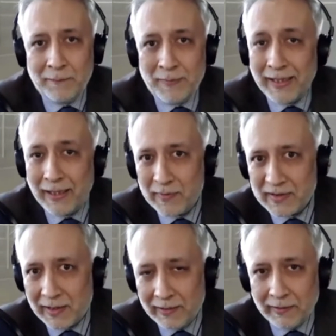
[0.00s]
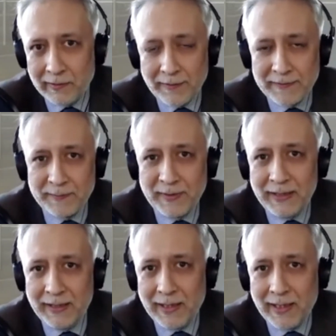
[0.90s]
My name is Ali
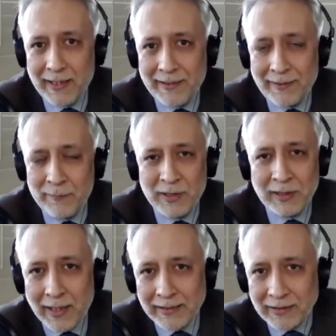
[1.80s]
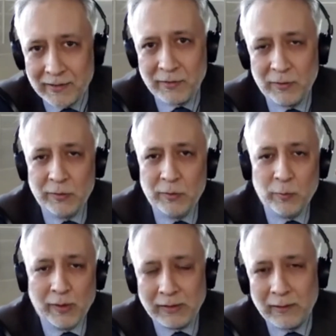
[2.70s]
Kazmi, and I'm delighted to
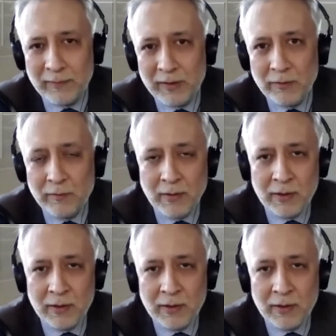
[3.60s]
welcome you